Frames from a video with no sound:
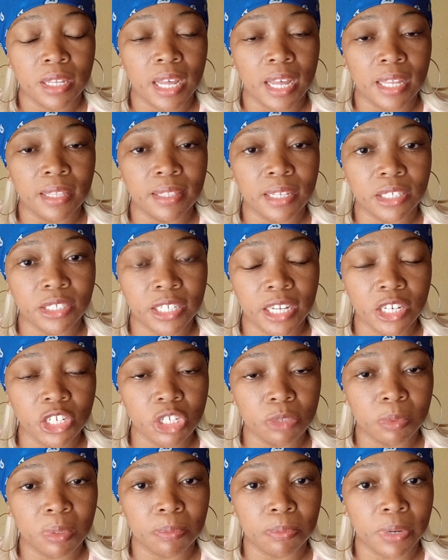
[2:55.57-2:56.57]
and the
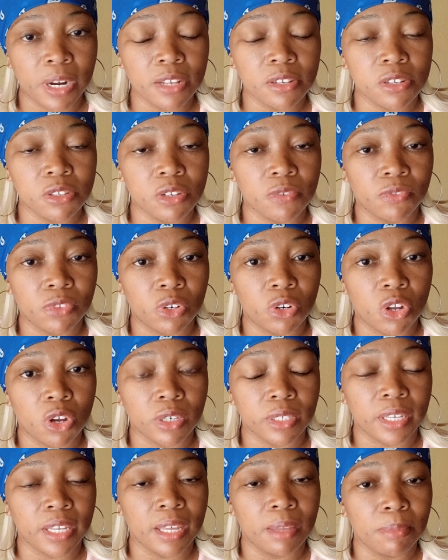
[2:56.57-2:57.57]
tangible presence of the
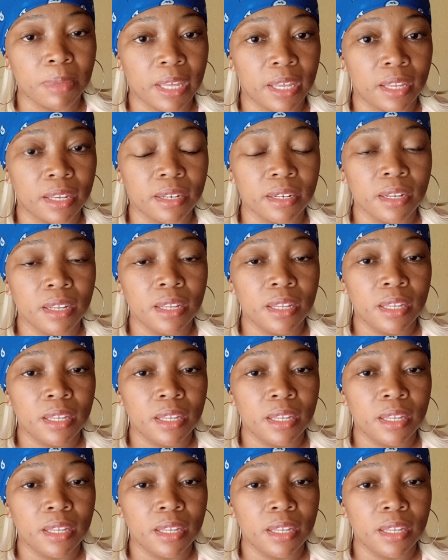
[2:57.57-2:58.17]
Lord came in,